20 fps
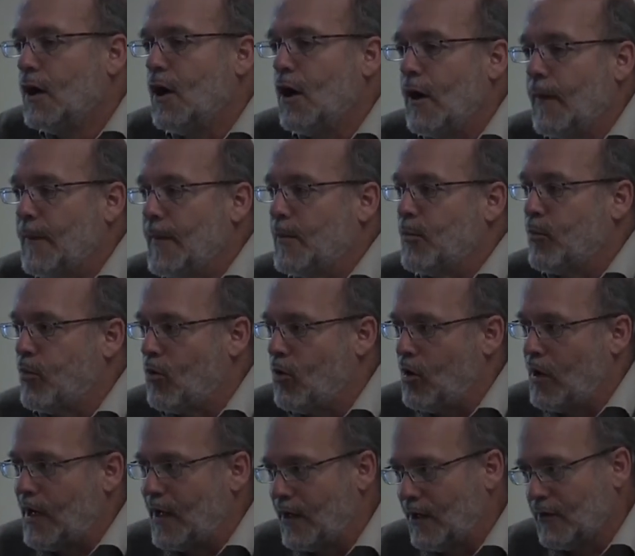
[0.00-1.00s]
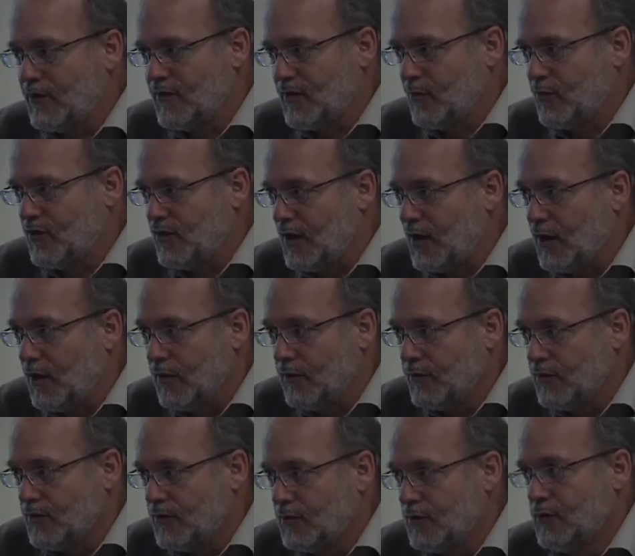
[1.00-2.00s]
on the products
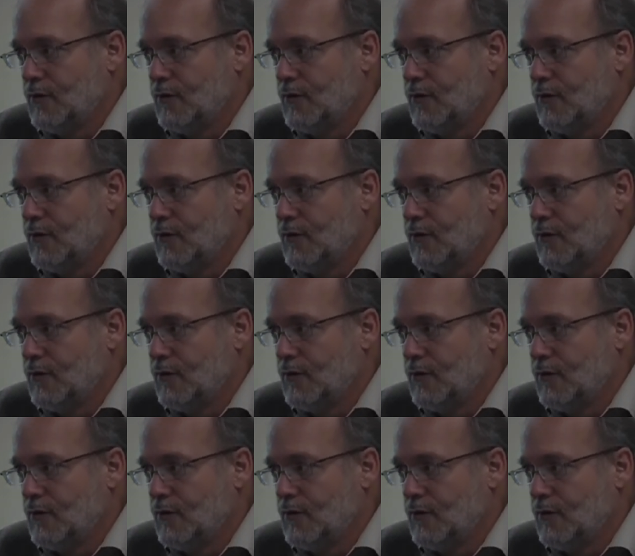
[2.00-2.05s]
themselves,